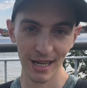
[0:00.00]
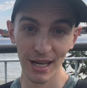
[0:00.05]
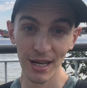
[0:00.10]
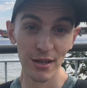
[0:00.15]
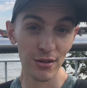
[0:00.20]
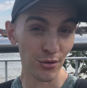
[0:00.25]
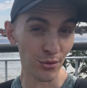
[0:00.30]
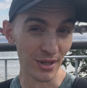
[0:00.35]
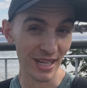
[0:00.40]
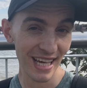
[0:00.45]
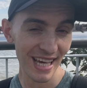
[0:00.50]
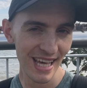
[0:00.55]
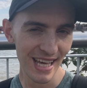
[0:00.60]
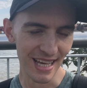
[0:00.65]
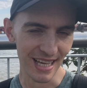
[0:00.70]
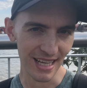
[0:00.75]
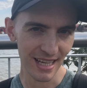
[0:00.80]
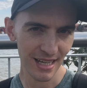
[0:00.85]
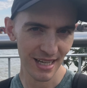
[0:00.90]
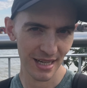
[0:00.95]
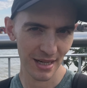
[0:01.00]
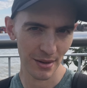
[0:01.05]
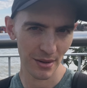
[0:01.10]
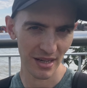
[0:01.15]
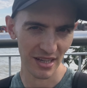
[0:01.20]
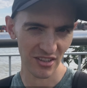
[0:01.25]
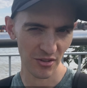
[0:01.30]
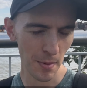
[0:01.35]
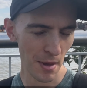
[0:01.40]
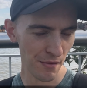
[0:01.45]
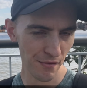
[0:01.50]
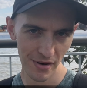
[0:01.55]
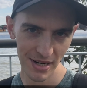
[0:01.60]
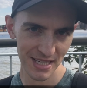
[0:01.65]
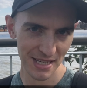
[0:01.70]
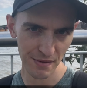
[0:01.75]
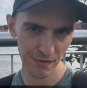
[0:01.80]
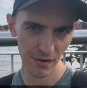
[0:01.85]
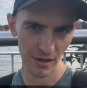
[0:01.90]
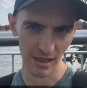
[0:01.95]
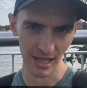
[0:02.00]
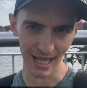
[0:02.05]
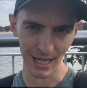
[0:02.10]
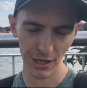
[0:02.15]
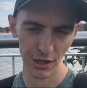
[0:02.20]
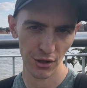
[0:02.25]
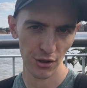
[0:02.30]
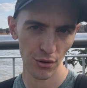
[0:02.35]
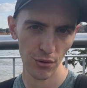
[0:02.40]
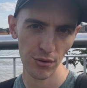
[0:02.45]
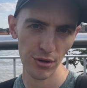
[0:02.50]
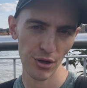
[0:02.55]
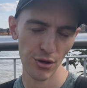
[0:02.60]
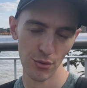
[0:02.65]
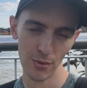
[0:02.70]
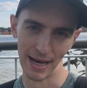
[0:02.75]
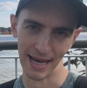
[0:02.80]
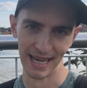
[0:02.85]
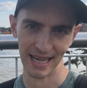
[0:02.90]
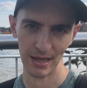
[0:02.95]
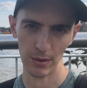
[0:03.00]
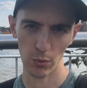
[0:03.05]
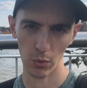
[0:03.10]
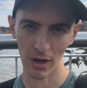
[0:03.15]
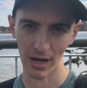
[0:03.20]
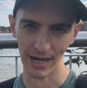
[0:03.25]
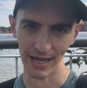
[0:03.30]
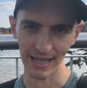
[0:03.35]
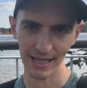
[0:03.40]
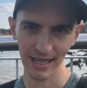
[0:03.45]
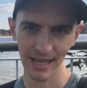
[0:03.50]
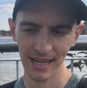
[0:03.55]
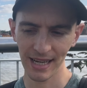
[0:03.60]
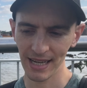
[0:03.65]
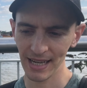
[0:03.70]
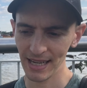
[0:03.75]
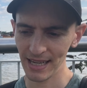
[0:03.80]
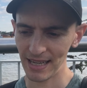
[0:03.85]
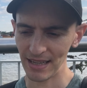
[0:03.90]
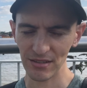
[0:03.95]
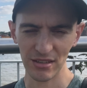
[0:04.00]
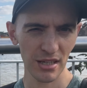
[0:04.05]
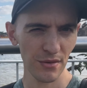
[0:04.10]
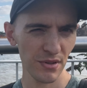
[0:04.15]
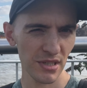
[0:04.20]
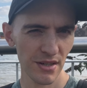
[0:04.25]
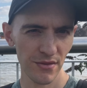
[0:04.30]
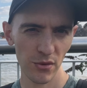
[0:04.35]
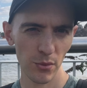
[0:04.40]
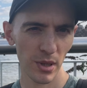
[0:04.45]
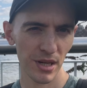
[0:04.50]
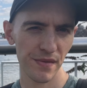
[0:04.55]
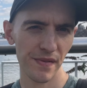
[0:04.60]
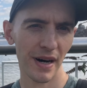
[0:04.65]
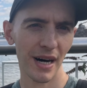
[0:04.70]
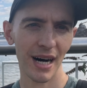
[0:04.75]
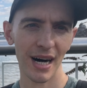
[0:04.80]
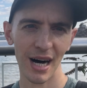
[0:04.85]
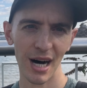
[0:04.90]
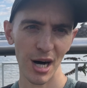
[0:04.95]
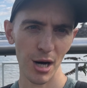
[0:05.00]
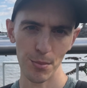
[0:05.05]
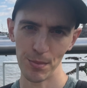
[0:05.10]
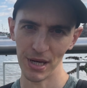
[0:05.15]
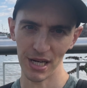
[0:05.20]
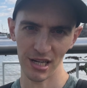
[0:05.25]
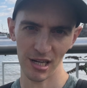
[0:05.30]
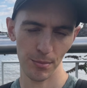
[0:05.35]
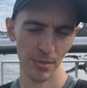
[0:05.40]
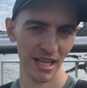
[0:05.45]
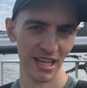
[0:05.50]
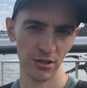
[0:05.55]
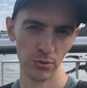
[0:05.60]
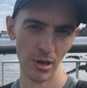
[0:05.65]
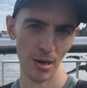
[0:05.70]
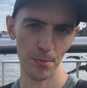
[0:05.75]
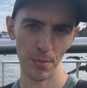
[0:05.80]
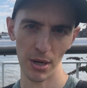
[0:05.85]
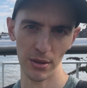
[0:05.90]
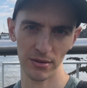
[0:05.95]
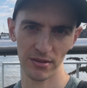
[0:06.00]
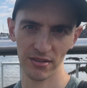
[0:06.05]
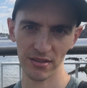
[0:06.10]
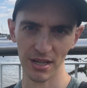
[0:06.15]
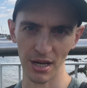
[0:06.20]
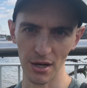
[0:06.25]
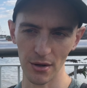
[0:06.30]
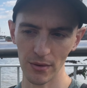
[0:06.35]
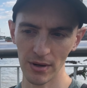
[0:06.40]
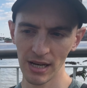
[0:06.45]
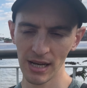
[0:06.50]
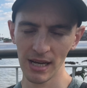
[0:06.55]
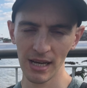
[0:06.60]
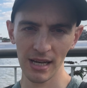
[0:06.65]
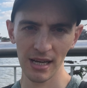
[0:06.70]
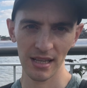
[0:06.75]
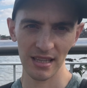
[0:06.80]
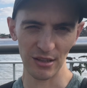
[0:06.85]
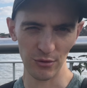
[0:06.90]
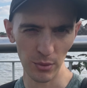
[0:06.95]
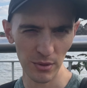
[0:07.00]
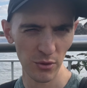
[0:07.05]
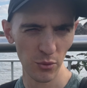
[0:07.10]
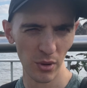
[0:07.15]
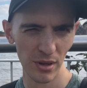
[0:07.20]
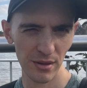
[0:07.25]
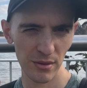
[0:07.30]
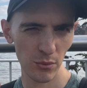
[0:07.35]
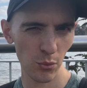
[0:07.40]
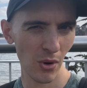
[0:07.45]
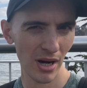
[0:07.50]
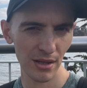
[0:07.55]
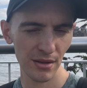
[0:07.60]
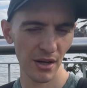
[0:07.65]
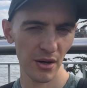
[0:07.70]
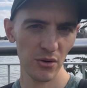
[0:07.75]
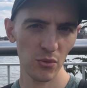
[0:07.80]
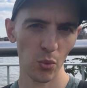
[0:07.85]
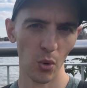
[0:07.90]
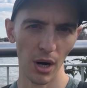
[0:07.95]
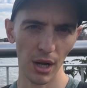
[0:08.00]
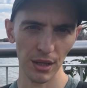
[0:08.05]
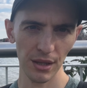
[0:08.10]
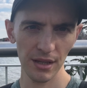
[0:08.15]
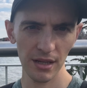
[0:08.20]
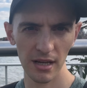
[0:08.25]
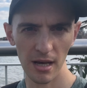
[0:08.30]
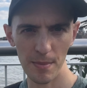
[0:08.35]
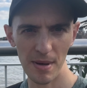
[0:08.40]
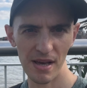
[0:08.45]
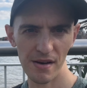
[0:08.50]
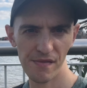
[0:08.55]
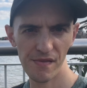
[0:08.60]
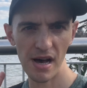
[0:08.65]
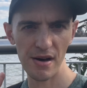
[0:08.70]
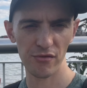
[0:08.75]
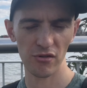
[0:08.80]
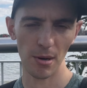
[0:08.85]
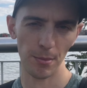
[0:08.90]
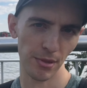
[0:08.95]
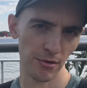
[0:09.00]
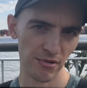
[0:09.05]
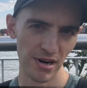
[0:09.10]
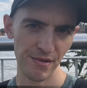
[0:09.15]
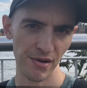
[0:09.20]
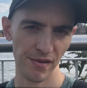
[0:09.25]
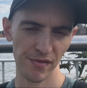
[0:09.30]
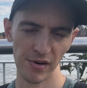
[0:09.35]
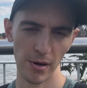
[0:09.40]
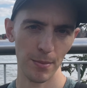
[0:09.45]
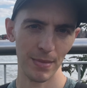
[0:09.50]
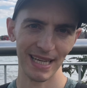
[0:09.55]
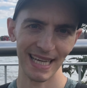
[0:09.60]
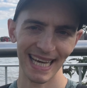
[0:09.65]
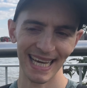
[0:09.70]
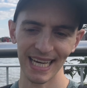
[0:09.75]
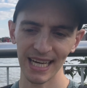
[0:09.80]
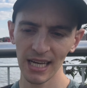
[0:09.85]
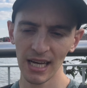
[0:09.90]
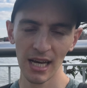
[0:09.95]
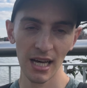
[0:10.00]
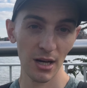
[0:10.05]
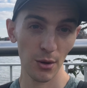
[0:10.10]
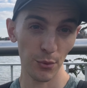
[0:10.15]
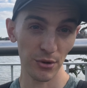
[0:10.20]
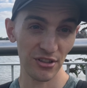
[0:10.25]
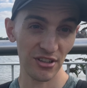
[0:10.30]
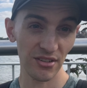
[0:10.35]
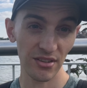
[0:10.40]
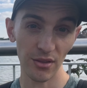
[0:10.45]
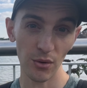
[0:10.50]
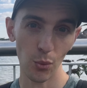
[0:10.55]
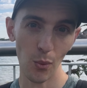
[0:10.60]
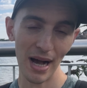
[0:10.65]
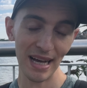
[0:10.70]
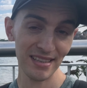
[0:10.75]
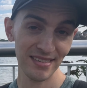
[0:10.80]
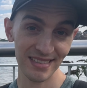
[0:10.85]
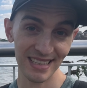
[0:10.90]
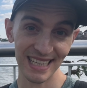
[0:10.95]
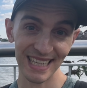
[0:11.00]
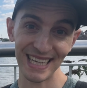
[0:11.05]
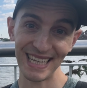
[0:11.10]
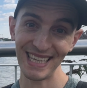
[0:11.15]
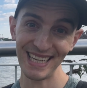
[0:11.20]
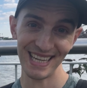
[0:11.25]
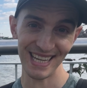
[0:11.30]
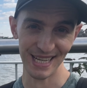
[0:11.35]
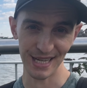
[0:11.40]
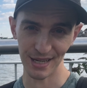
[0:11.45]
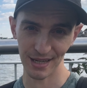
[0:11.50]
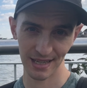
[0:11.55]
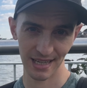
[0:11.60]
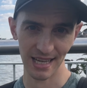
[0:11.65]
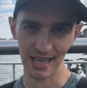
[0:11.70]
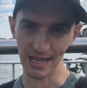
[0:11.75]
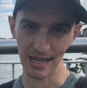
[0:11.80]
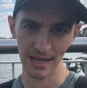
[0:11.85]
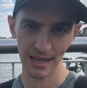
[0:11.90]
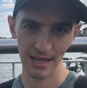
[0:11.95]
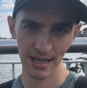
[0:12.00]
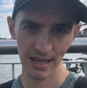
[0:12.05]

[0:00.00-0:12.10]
So quay is spelled very differently, Q-U-A-Y. It's kind of another word for harbour, a place where boats go. There's one quite well-known one, a bit further up the river from me here, which is the West India Quay.